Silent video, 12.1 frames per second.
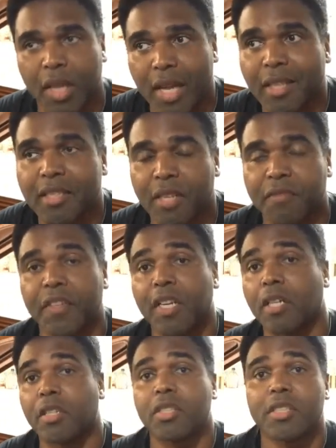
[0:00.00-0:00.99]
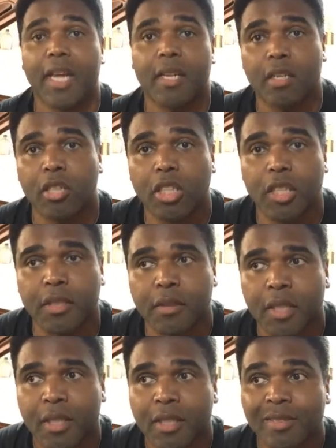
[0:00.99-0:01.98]
Would an LSA fit under a standard hood?
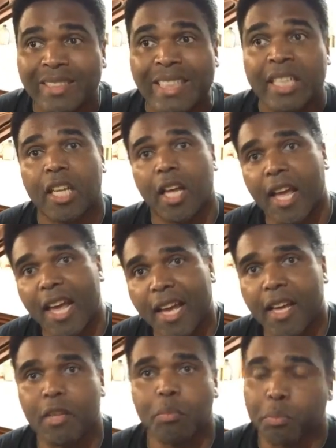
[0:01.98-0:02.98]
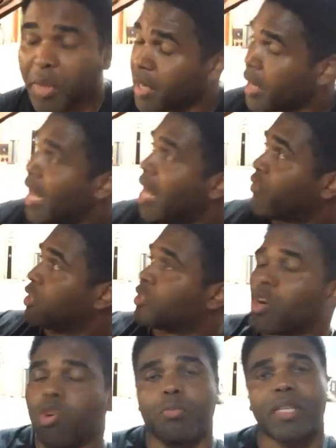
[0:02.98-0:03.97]
And being I have a
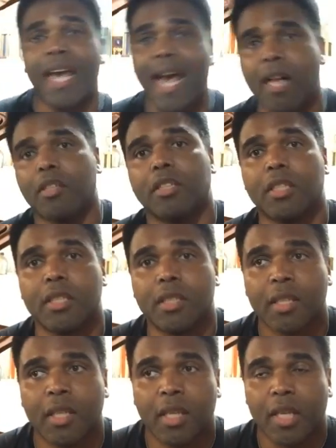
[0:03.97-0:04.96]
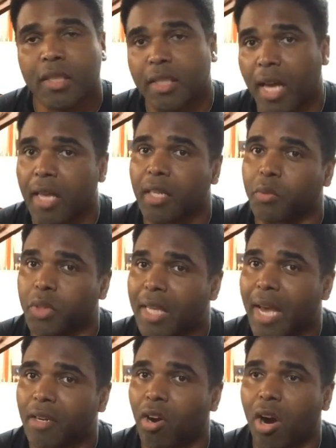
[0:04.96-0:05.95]
dome cowl hood, it's kind of, it was
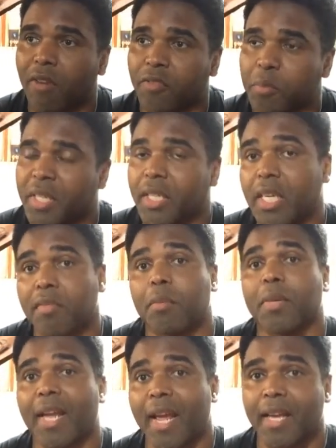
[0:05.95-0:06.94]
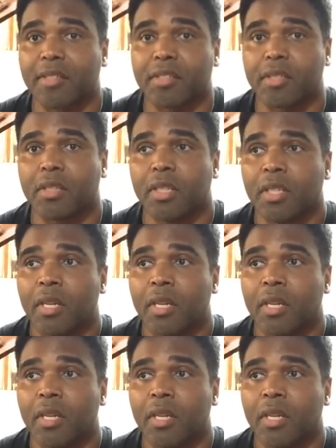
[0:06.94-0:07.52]
kind of hard for me to give them an answer.